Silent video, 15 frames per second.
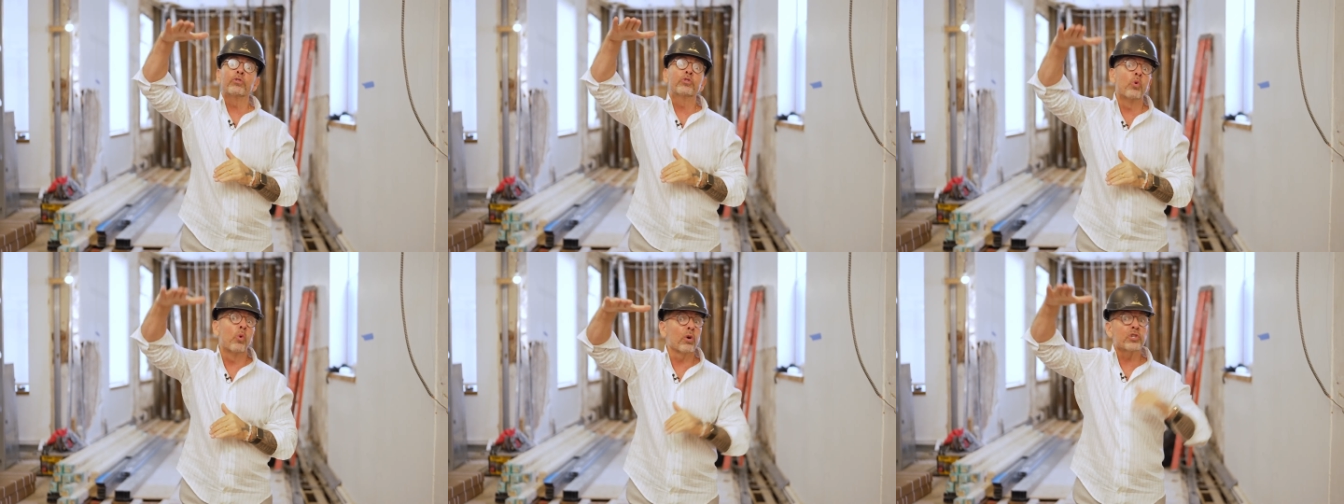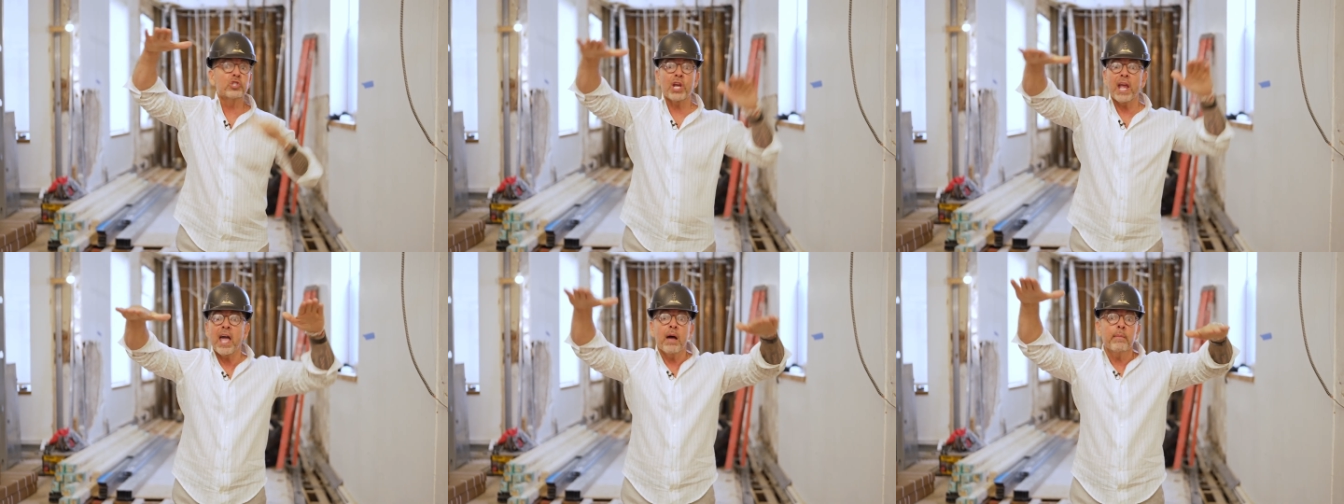door
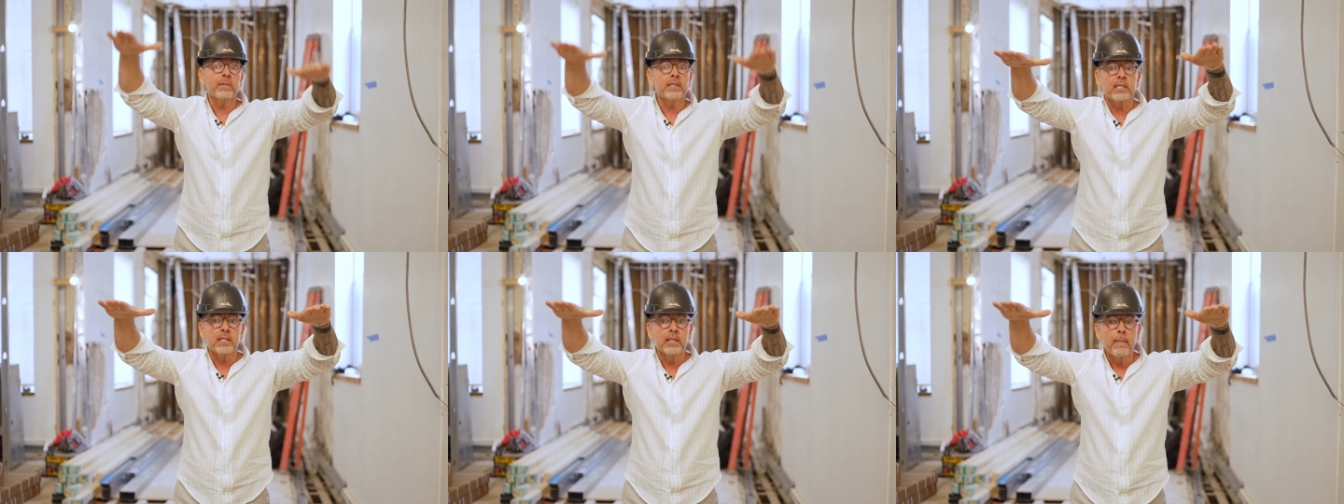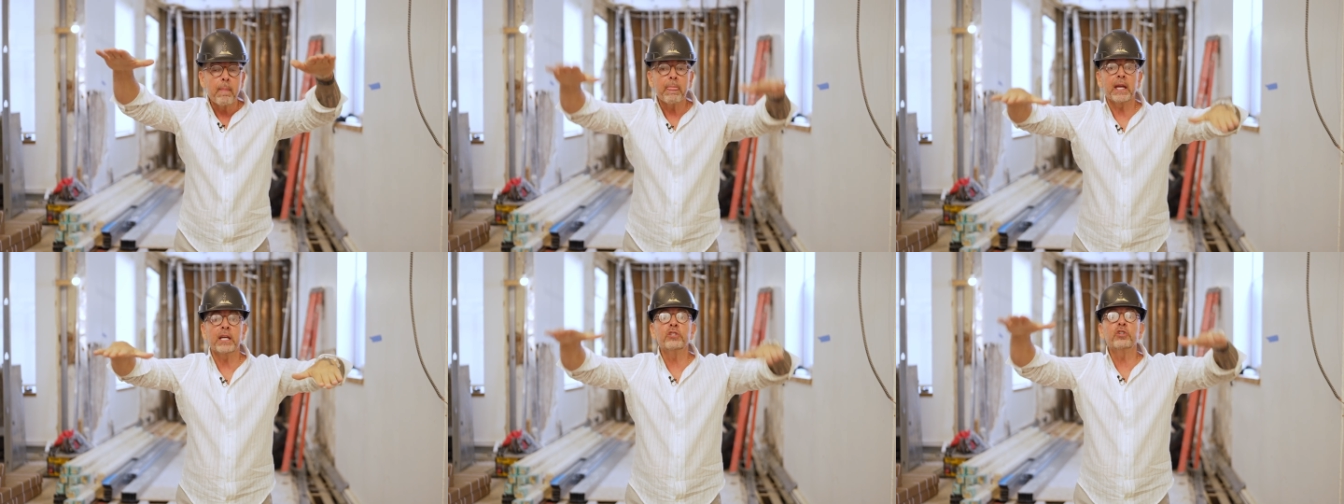jambs
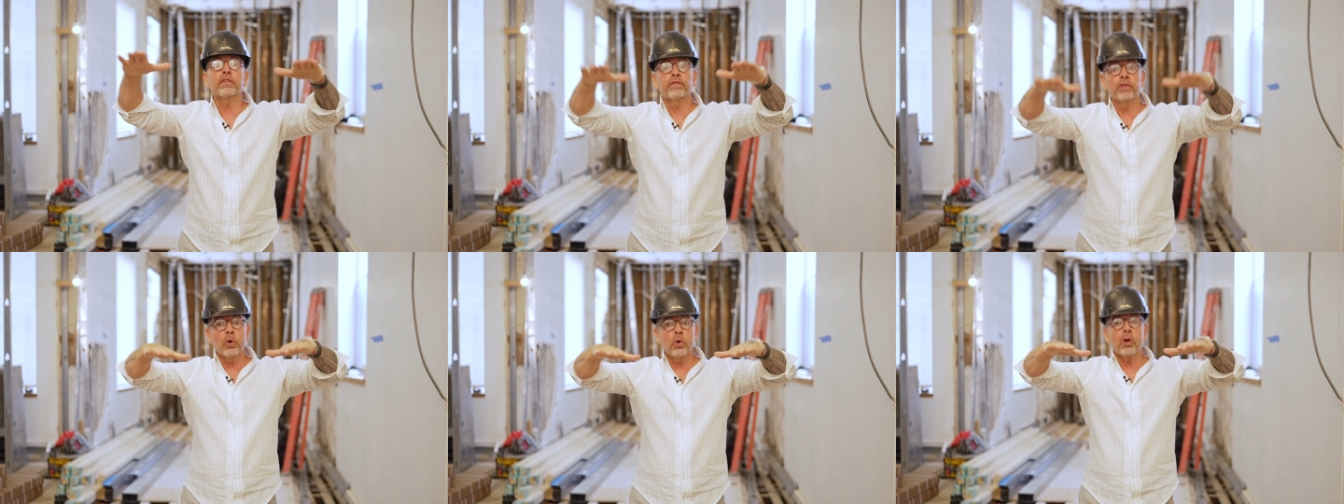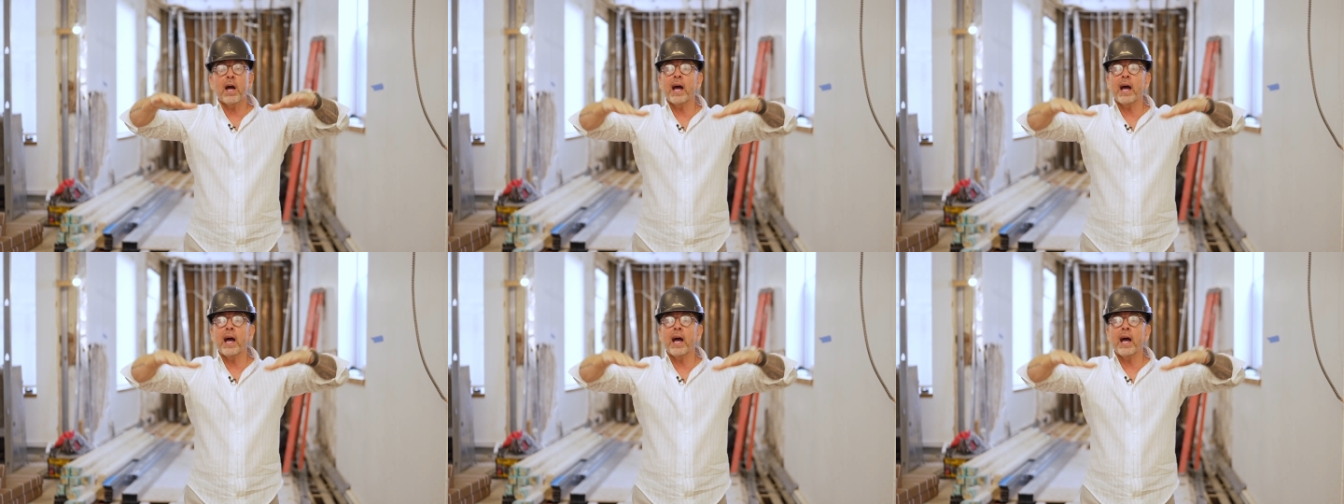in your floor,